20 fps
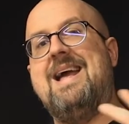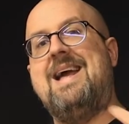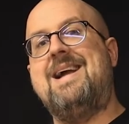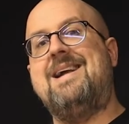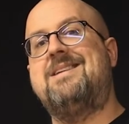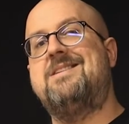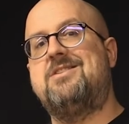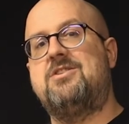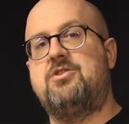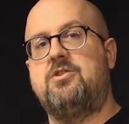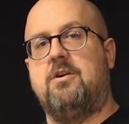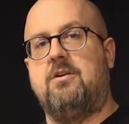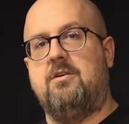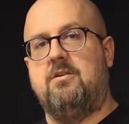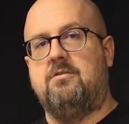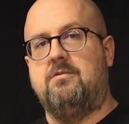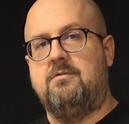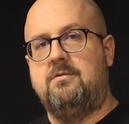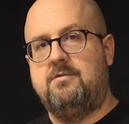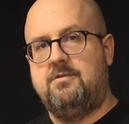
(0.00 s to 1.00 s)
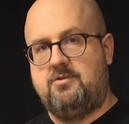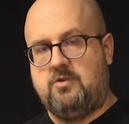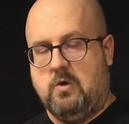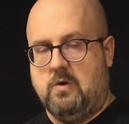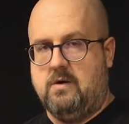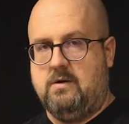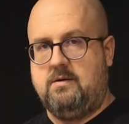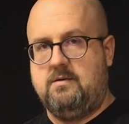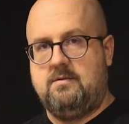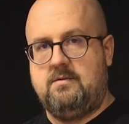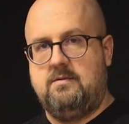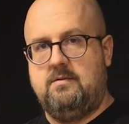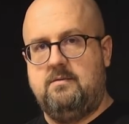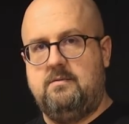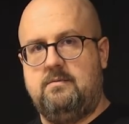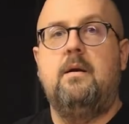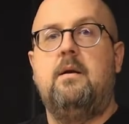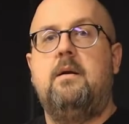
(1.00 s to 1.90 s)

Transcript: external Torx.